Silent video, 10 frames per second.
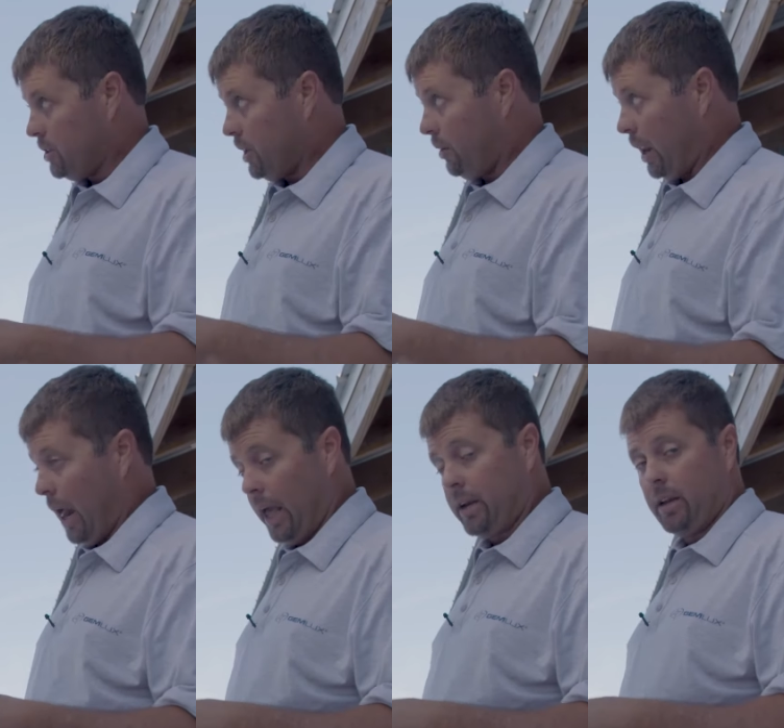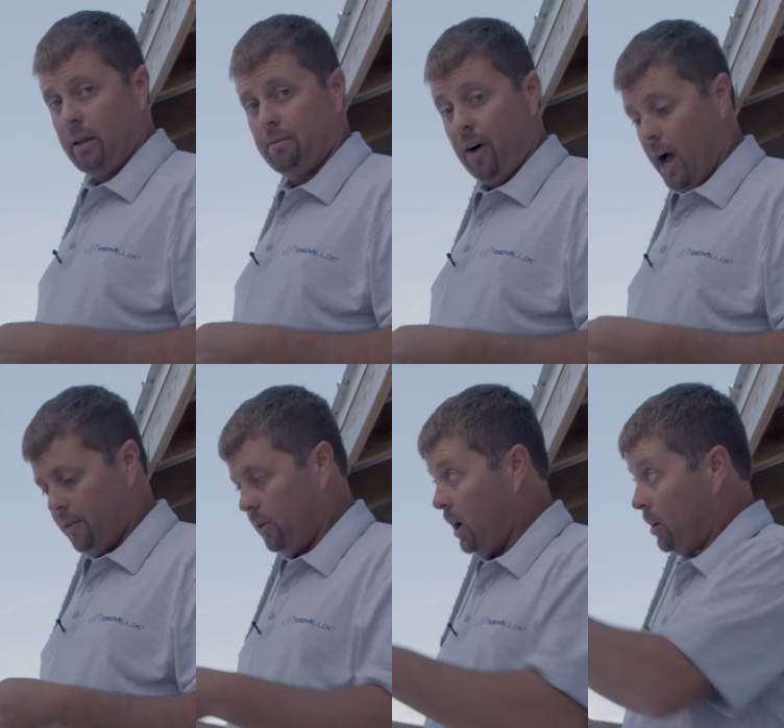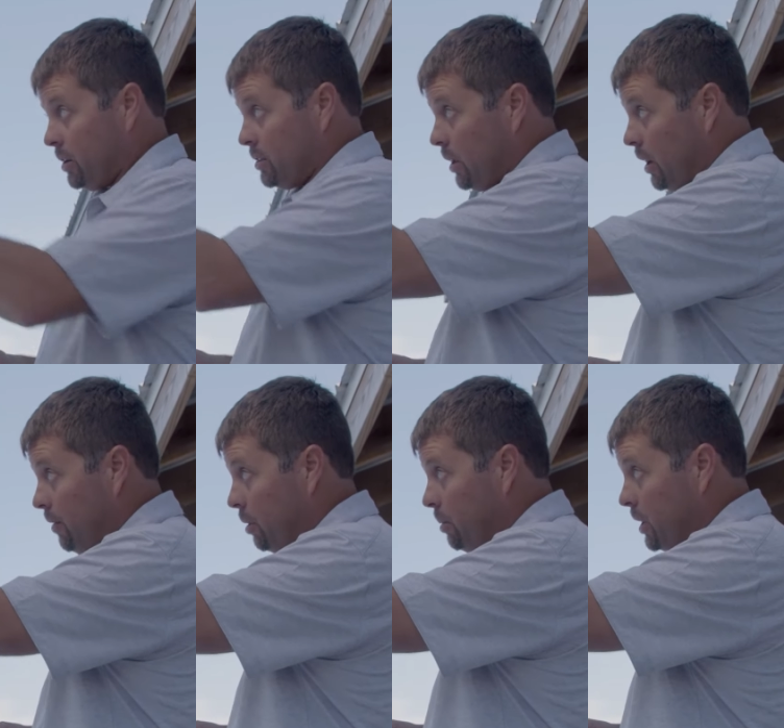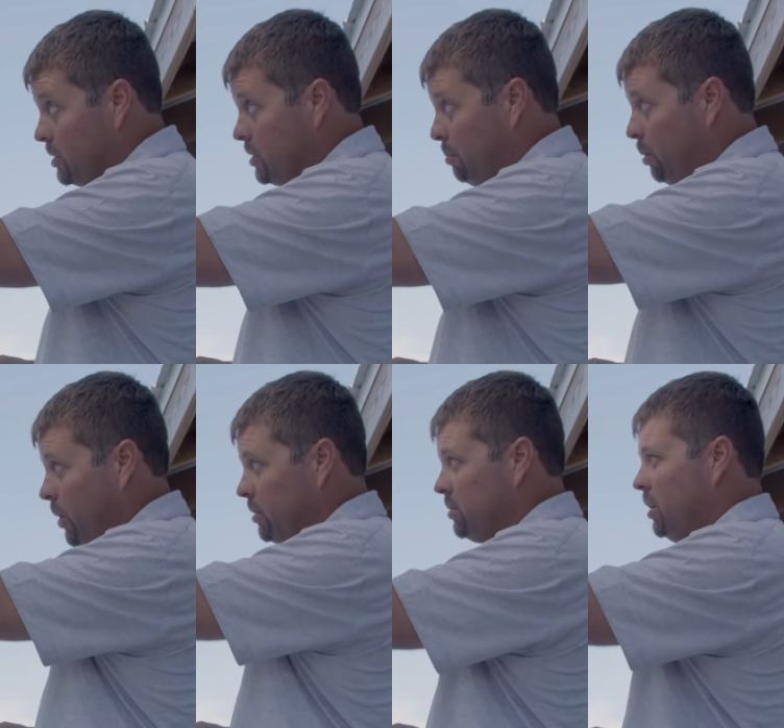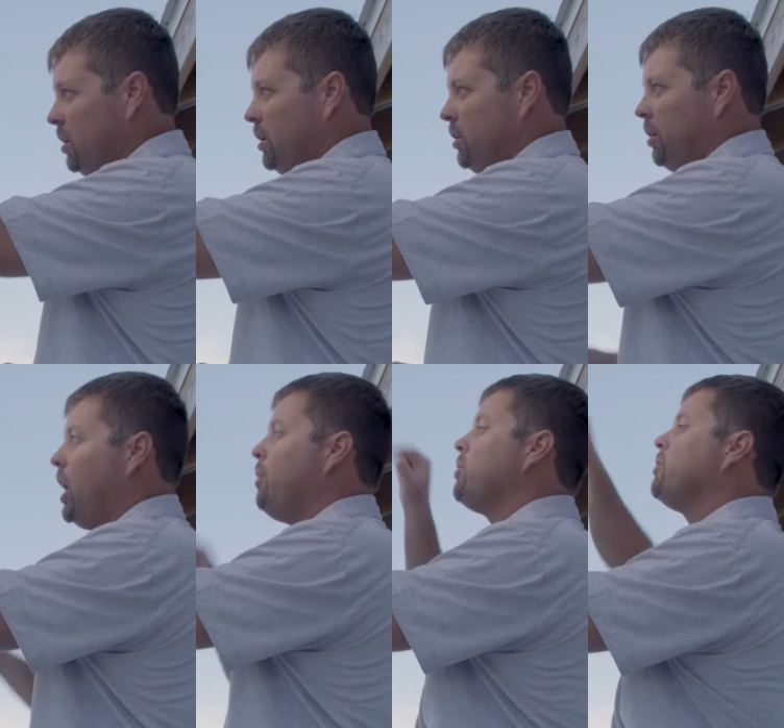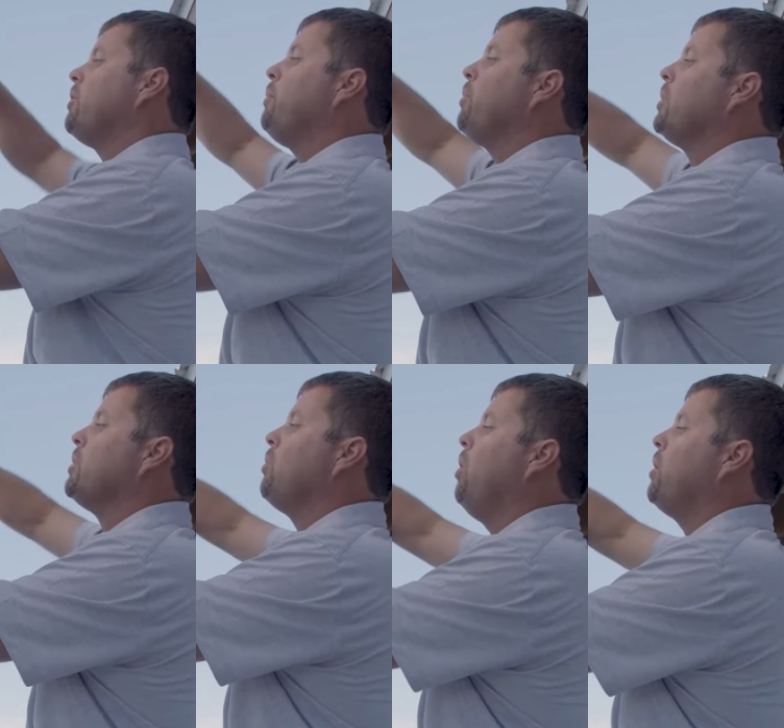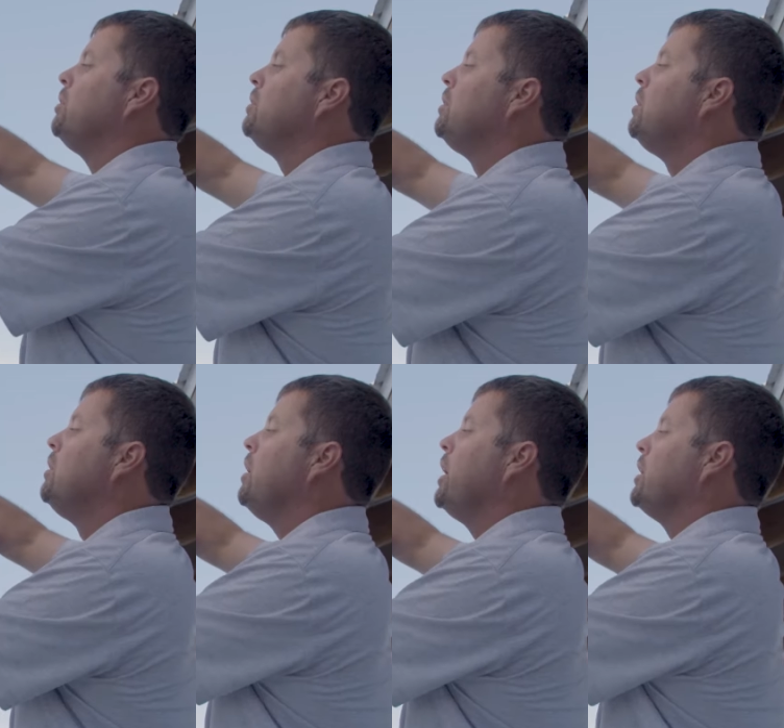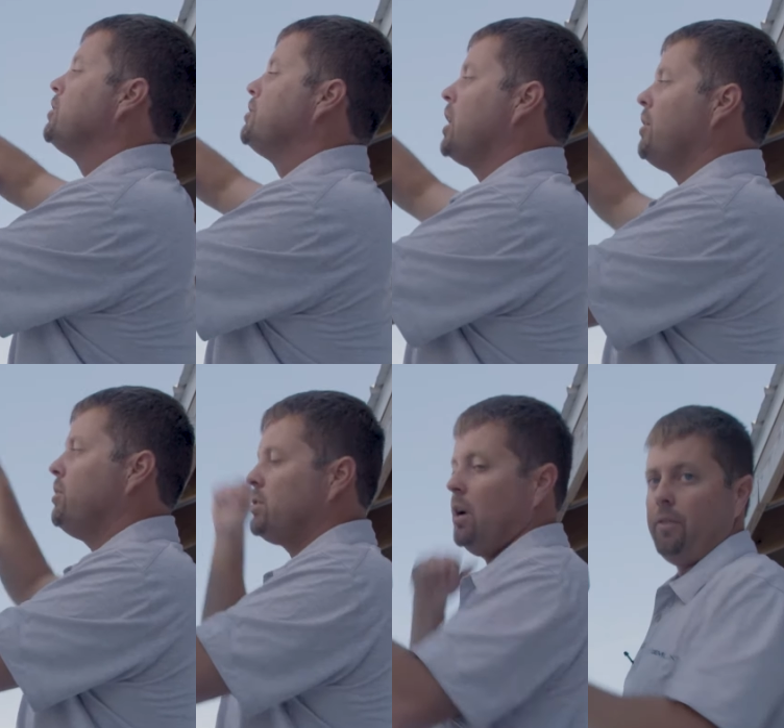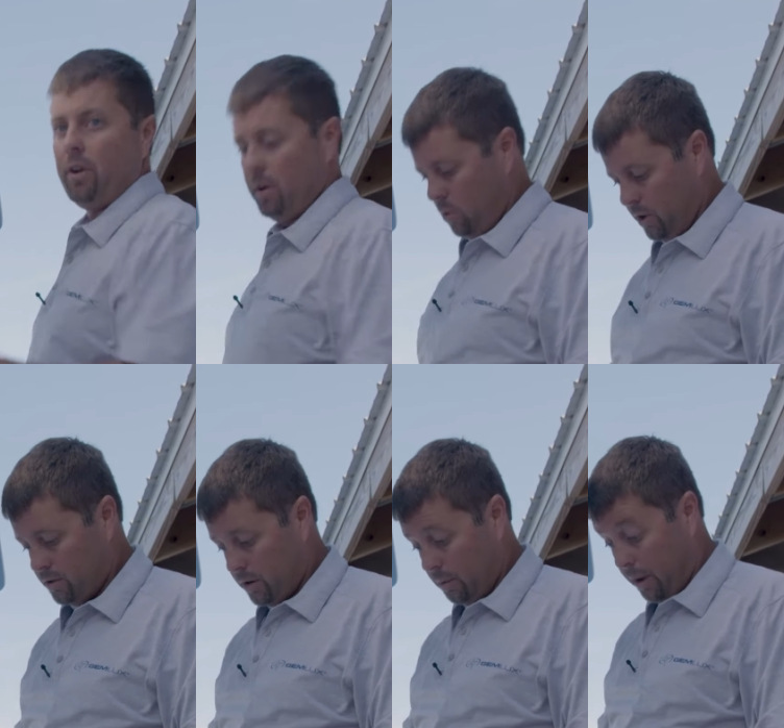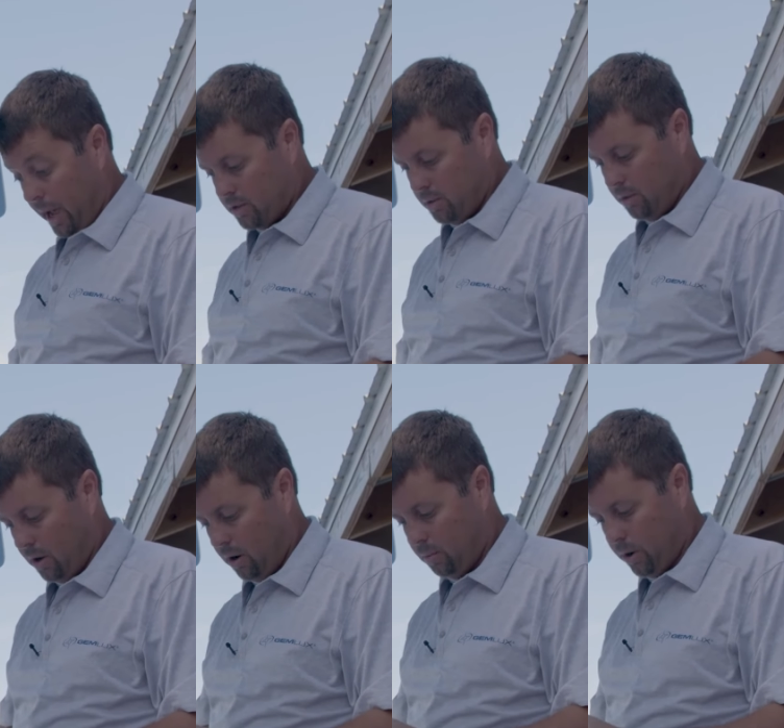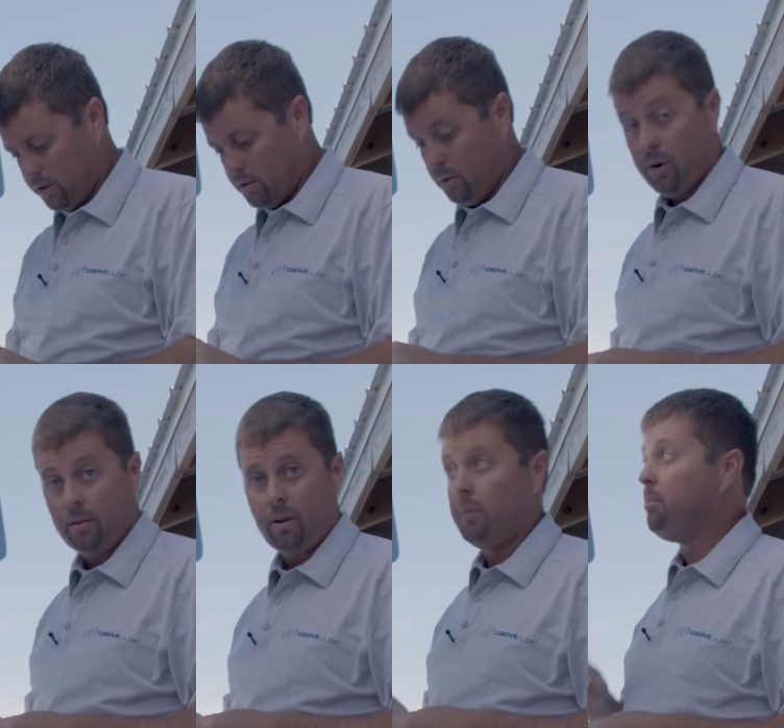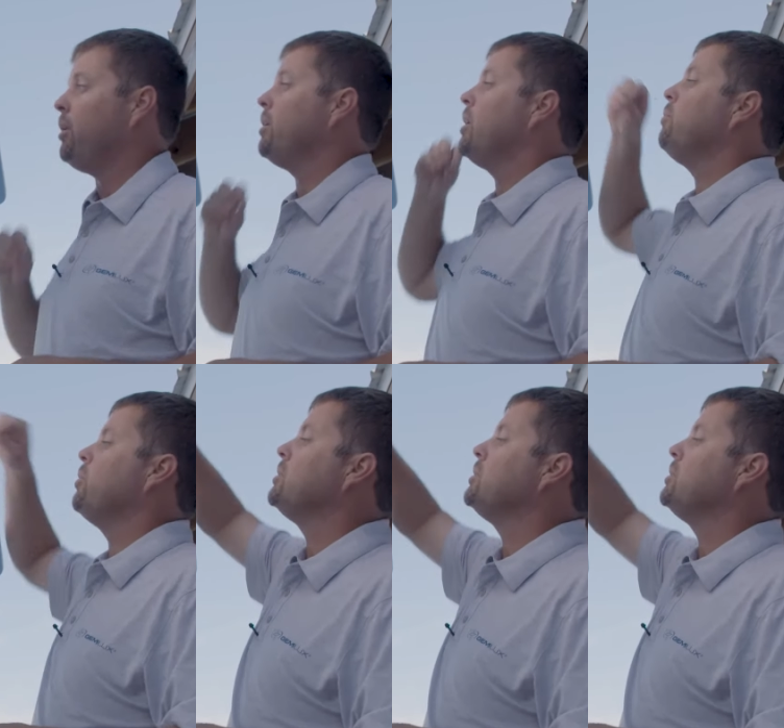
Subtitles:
Generally, I like to keep 5 around because inevitably at some point you're liable to drop one in the water, and to save yourself an unwanted trip back to the hardware store and burning up more